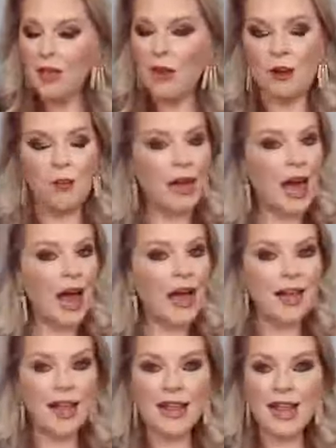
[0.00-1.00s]
You can put
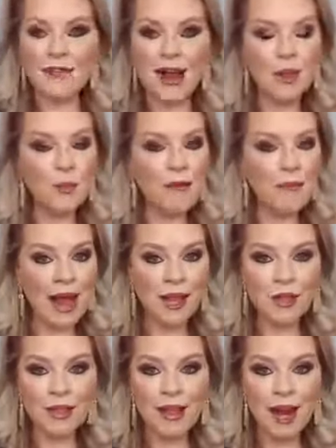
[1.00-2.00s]
a set of Icewave
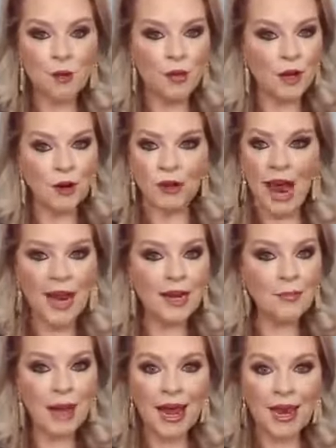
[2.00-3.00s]
patches there when you're not
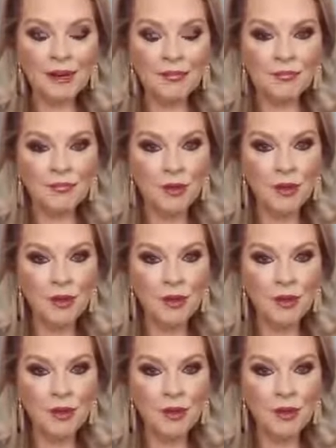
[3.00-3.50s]
in pain.